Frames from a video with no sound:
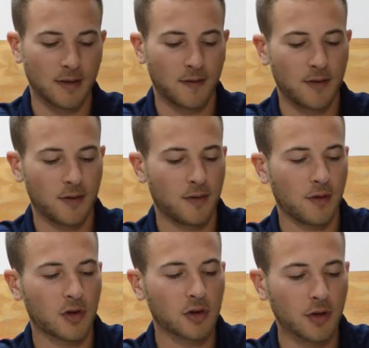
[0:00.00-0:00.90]
a few
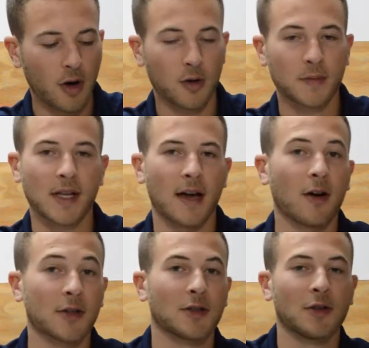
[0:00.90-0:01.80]
globes that
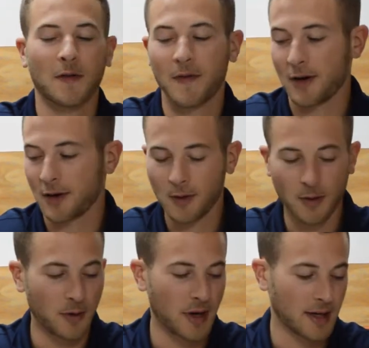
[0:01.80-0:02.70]
also look very
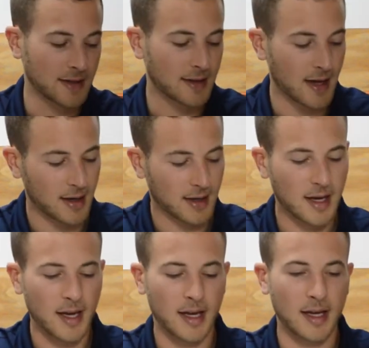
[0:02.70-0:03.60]
cool and aesthetic
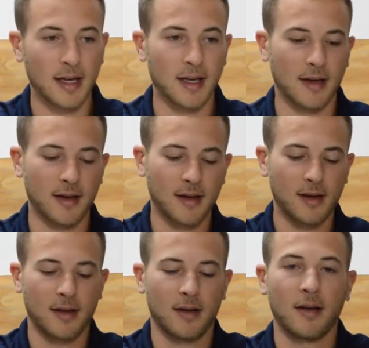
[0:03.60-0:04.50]
in
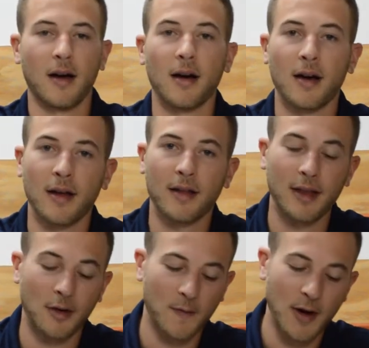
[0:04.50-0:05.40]

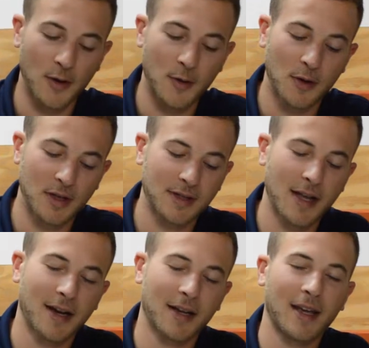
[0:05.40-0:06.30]
rope
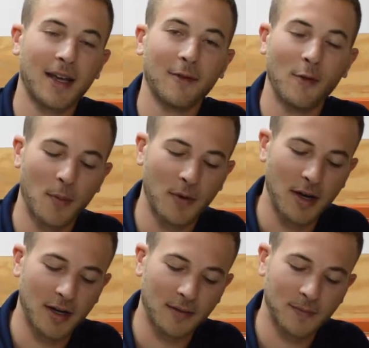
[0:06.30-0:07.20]

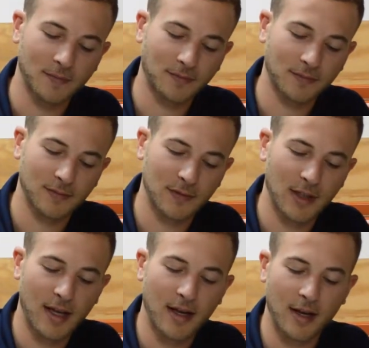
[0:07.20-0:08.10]
lighting.
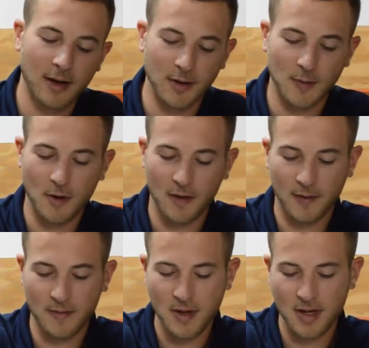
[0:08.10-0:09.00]
Here's one of
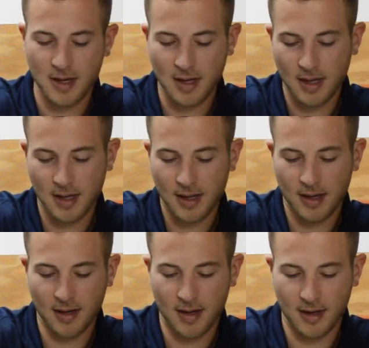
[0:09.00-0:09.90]
them.
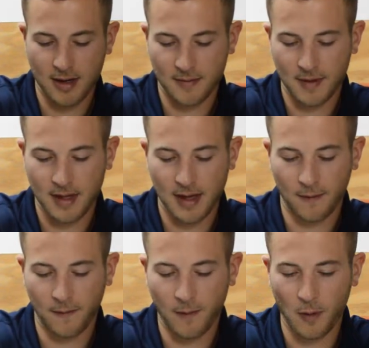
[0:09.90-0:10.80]
A
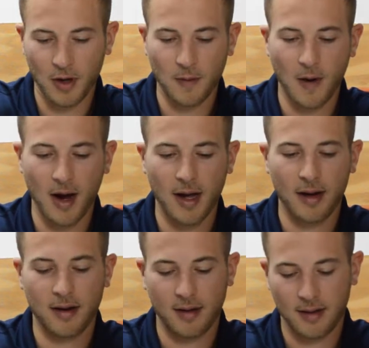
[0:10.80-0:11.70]
40-watt
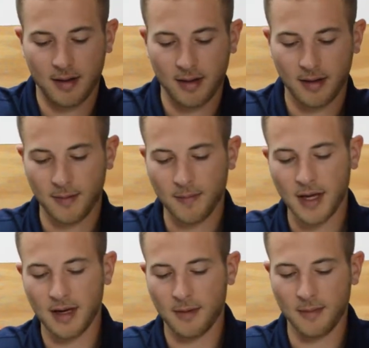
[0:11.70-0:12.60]

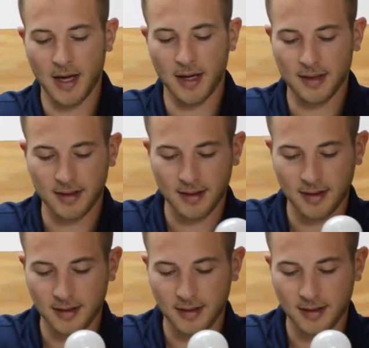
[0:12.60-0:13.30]
medium base.